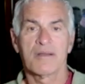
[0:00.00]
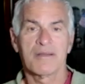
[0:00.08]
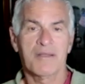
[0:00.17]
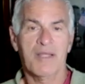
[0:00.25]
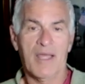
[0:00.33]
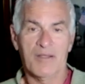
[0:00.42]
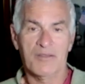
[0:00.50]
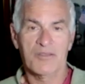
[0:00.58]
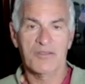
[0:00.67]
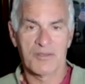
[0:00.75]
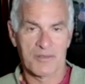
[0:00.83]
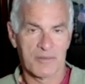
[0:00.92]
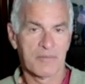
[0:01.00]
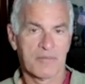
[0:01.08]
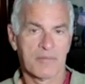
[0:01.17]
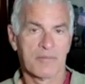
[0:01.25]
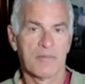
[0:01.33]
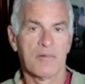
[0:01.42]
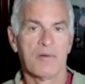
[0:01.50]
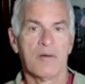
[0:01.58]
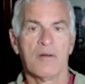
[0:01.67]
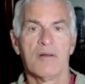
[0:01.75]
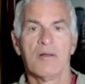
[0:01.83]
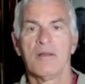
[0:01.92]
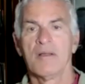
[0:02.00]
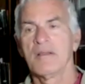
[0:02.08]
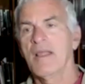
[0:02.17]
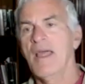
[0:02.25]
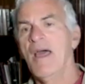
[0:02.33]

takes the